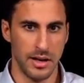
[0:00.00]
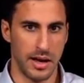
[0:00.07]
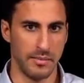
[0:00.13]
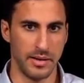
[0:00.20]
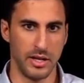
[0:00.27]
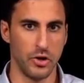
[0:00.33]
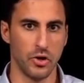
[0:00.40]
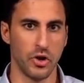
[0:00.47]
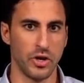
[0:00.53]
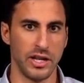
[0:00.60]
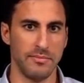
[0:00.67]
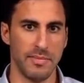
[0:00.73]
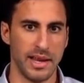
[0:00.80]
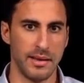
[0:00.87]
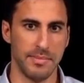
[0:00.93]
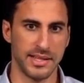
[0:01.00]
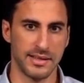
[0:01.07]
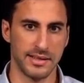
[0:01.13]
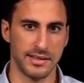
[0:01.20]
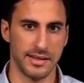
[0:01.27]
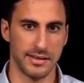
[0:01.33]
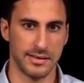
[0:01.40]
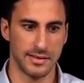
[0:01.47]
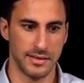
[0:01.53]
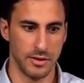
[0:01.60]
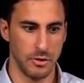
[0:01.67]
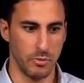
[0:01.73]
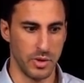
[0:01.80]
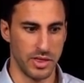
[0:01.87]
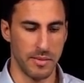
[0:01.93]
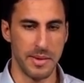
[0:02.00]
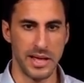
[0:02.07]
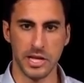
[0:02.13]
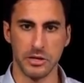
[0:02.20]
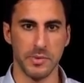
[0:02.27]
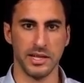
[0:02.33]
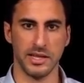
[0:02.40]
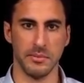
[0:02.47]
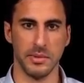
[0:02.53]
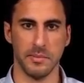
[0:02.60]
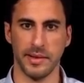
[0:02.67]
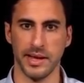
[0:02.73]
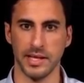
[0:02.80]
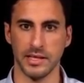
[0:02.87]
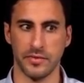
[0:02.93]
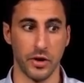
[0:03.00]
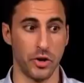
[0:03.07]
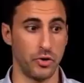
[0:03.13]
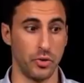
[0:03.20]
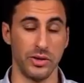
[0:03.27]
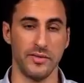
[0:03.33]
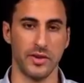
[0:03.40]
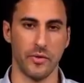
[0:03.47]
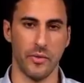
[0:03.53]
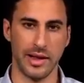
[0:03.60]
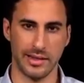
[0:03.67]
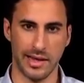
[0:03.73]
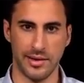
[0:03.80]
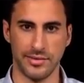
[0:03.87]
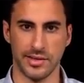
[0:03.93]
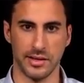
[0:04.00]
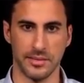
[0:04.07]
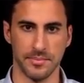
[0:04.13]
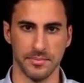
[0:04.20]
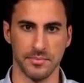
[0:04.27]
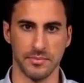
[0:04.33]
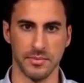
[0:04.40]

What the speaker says: you don't need many businesses with a management team in place for you to live a great lifestyle.